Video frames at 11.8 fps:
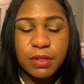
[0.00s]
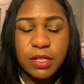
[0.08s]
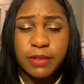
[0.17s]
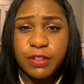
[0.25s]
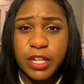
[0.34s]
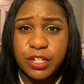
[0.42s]
So
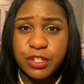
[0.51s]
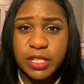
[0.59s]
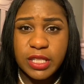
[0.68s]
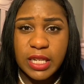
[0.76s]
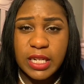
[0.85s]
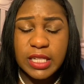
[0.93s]
if you're
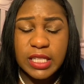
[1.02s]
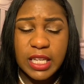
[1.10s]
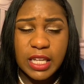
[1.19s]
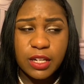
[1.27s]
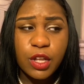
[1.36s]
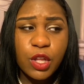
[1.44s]
interested in
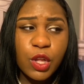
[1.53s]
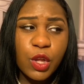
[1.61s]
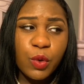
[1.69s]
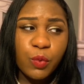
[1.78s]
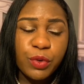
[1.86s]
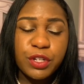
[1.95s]
seeing
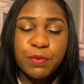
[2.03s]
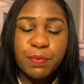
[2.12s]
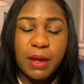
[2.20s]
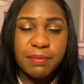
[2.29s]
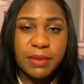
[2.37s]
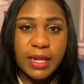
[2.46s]
which
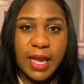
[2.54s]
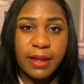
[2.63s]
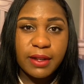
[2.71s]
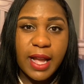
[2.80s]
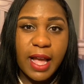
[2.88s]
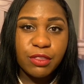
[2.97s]
pump that
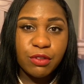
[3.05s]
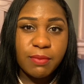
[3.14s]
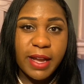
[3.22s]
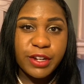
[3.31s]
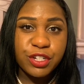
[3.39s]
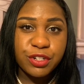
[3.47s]
I got through
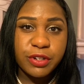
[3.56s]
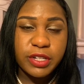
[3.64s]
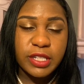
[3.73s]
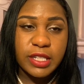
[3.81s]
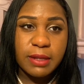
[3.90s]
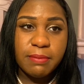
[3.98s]
my
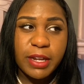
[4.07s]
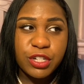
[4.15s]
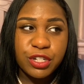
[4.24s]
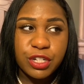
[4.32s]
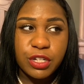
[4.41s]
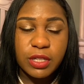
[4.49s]
insurance, then make
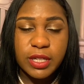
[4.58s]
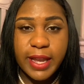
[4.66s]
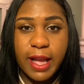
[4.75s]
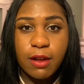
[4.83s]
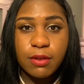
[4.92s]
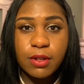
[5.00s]
sure you look
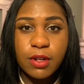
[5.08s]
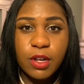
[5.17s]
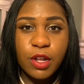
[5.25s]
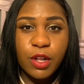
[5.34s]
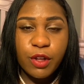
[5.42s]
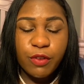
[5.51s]
out
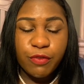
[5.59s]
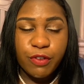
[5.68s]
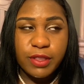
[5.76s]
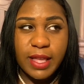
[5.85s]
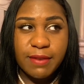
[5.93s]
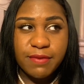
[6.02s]

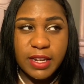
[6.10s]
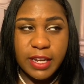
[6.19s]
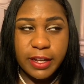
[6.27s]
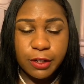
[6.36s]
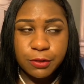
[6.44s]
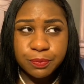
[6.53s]
for that
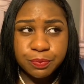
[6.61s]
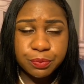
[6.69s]
video.